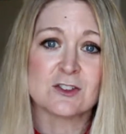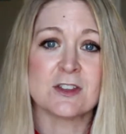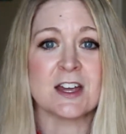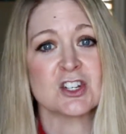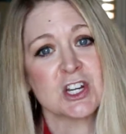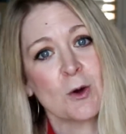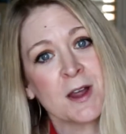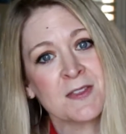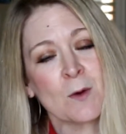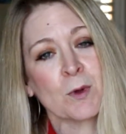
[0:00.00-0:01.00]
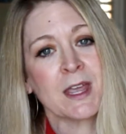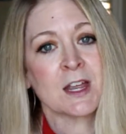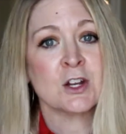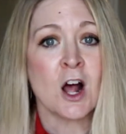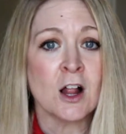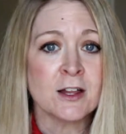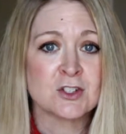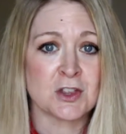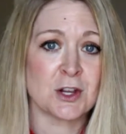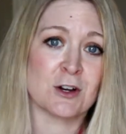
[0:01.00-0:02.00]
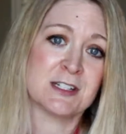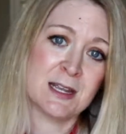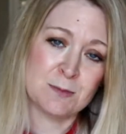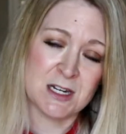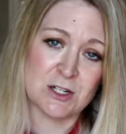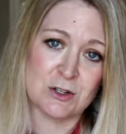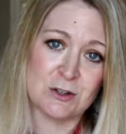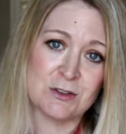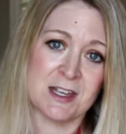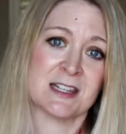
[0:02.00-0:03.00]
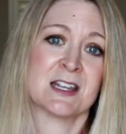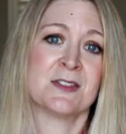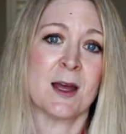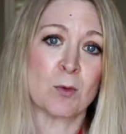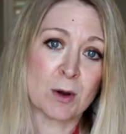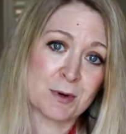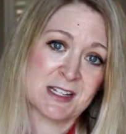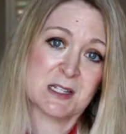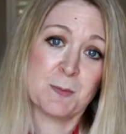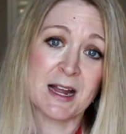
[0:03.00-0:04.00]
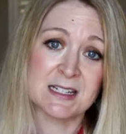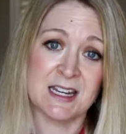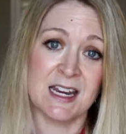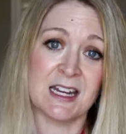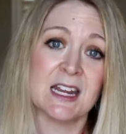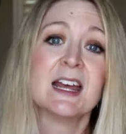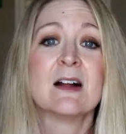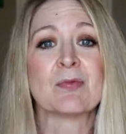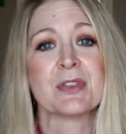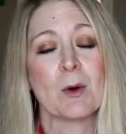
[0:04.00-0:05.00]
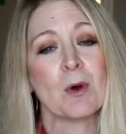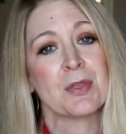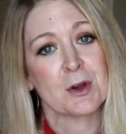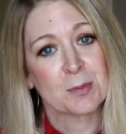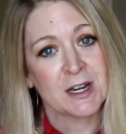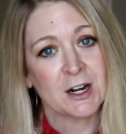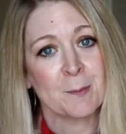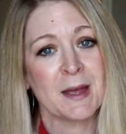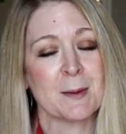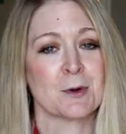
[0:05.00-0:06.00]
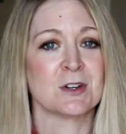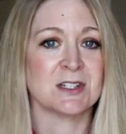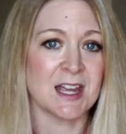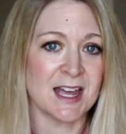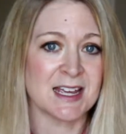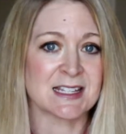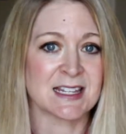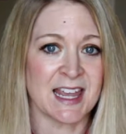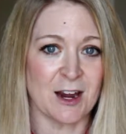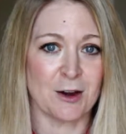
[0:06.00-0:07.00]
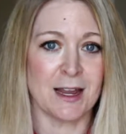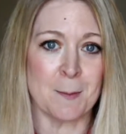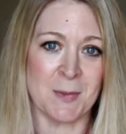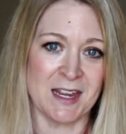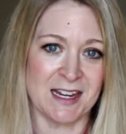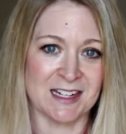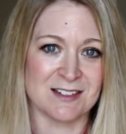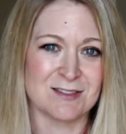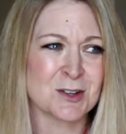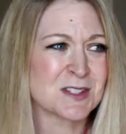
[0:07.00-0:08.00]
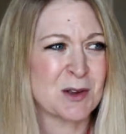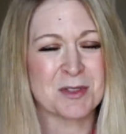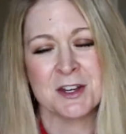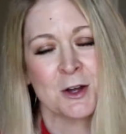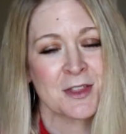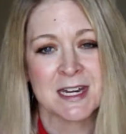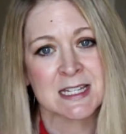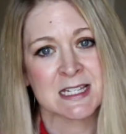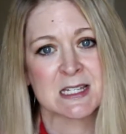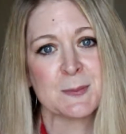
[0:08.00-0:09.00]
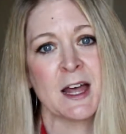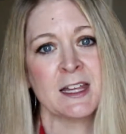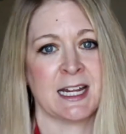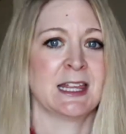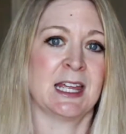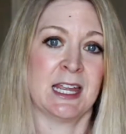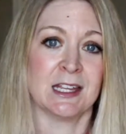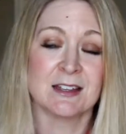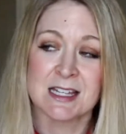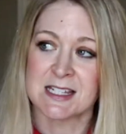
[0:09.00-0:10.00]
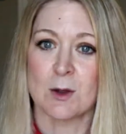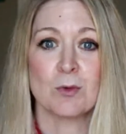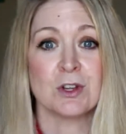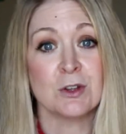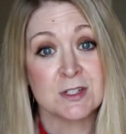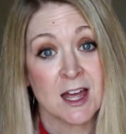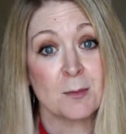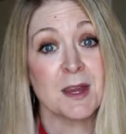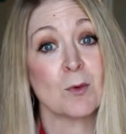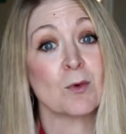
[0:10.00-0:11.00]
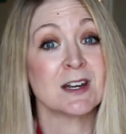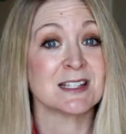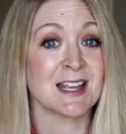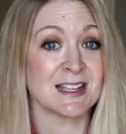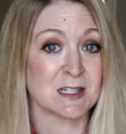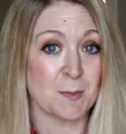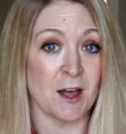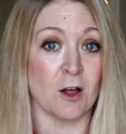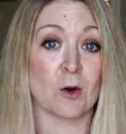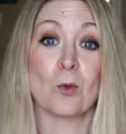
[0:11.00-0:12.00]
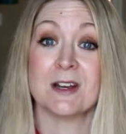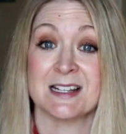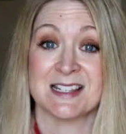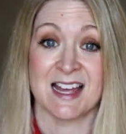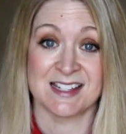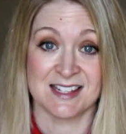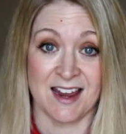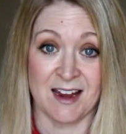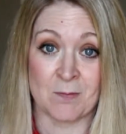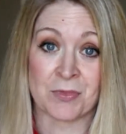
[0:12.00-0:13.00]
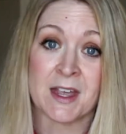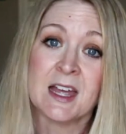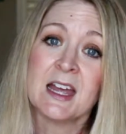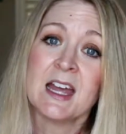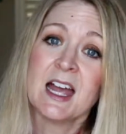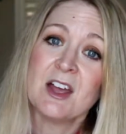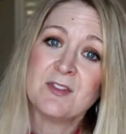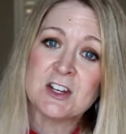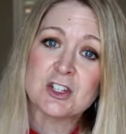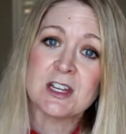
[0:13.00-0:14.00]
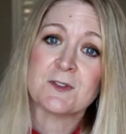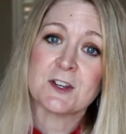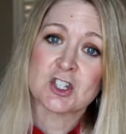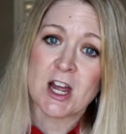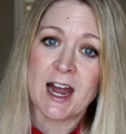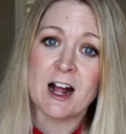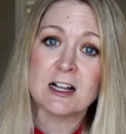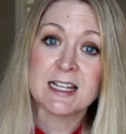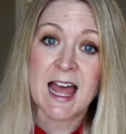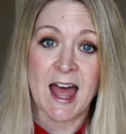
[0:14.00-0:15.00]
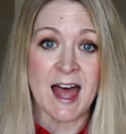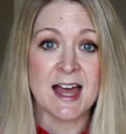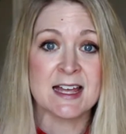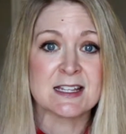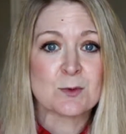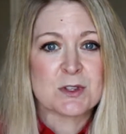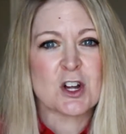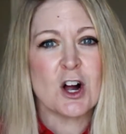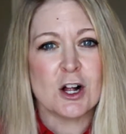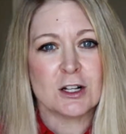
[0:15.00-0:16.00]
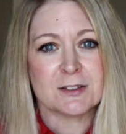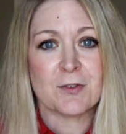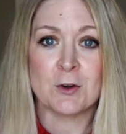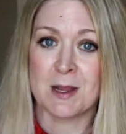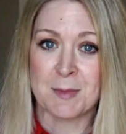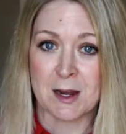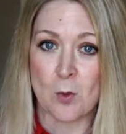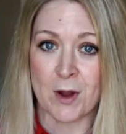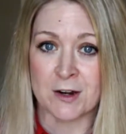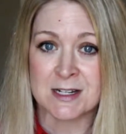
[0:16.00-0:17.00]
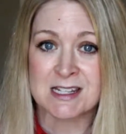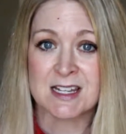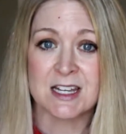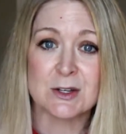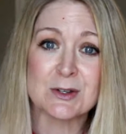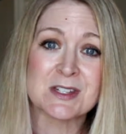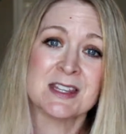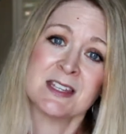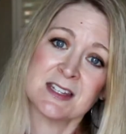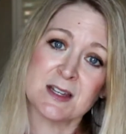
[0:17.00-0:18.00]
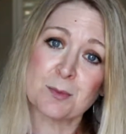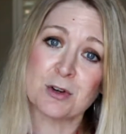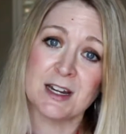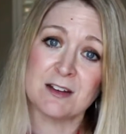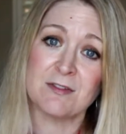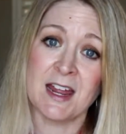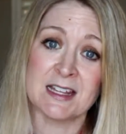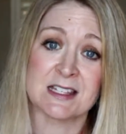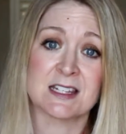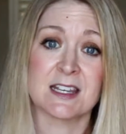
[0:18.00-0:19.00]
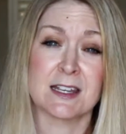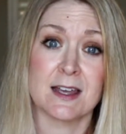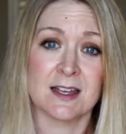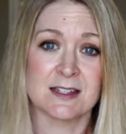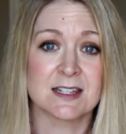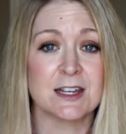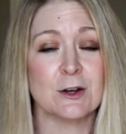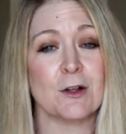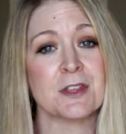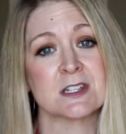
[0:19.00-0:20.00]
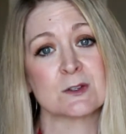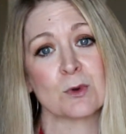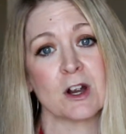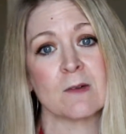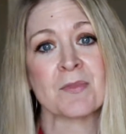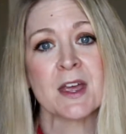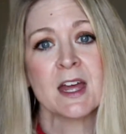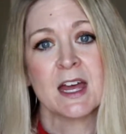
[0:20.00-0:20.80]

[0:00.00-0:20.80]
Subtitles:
So that's showing that we acknowledge that they're attempting to do this and that we're respecting that what they're putting on paper does carry a meaning. Don't say, well, no, that doesn't spell anything. Say, well, you tell me, what does that spell or does that say? Eventually, if a child has what's called phonemic awareness skills, and this is a pretty advanced skill, this is where